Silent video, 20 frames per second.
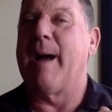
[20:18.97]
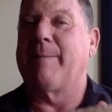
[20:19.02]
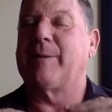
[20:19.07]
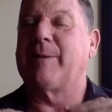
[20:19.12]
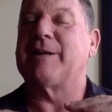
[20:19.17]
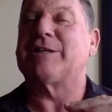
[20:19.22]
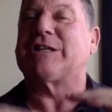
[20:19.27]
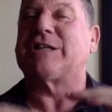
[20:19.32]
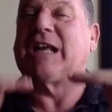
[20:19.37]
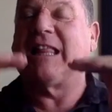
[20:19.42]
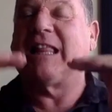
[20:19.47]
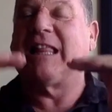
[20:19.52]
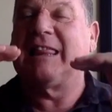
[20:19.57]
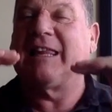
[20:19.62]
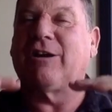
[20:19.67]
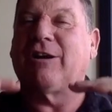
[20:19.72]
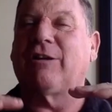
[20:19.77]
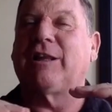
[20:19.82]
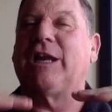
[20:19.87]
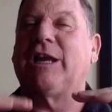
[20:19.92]
but it's
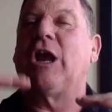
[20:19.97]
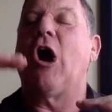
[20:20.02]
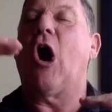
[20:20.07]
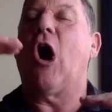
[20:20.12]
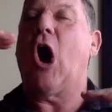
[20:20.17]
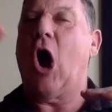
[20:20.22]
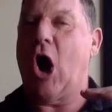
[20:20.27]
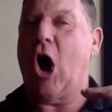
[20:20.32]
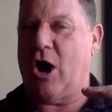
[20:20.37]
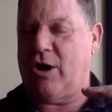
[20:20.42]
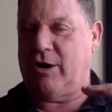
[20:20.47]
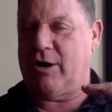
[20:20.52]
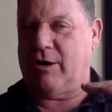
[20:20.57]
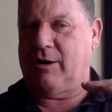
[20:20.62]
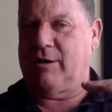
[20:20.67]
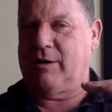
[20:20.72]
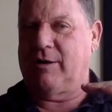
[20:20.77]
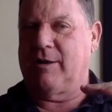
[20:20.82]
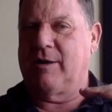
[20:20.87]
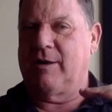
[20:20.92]
clearly
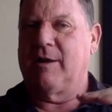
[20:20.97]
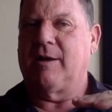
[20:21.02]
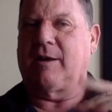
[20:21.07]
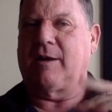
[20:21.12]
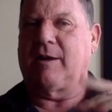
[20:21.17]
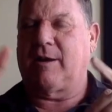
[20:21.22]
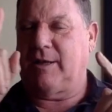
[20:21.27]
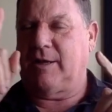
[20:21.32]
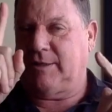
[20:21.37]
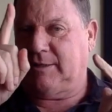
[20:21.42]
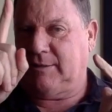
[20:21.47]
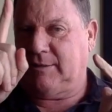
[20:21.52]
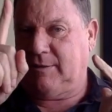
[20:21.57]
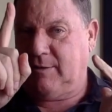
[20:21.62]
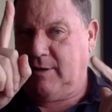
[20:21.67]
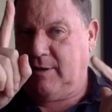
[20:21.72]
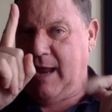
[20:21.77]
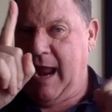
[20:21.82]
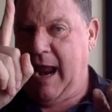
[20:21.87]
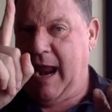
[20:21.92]
harder because
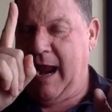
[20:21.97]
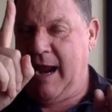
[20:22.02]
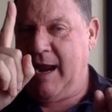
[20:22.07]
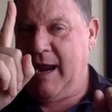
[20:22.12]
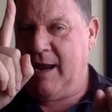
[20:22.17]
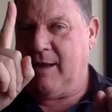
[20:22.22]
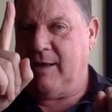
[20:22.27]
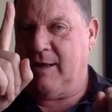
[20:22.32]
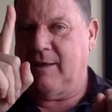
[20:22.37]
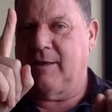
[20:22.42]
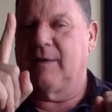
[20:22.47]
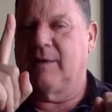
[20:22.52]
a